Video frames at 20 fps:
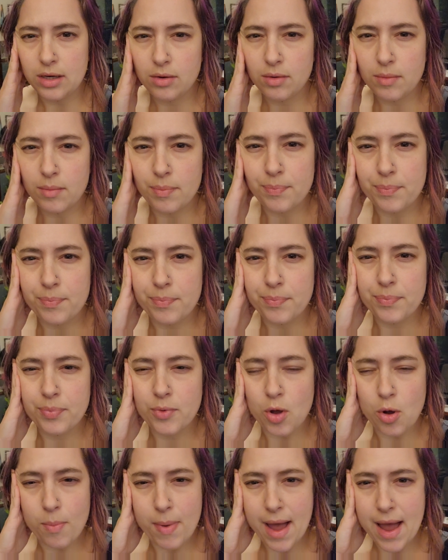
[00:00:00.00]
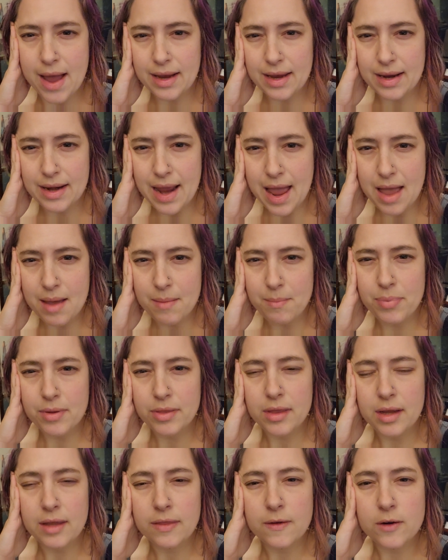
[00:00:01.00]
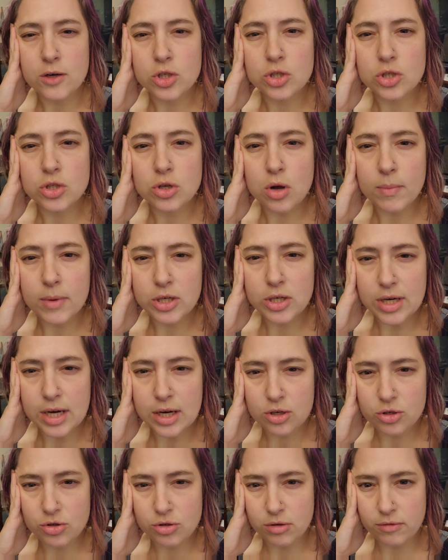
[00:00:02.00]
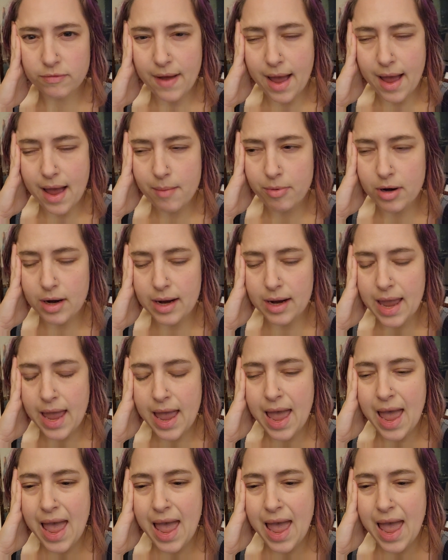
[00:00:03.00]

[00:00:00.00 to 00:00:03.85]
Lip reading: to go back and hem, but like there's so much extra fabric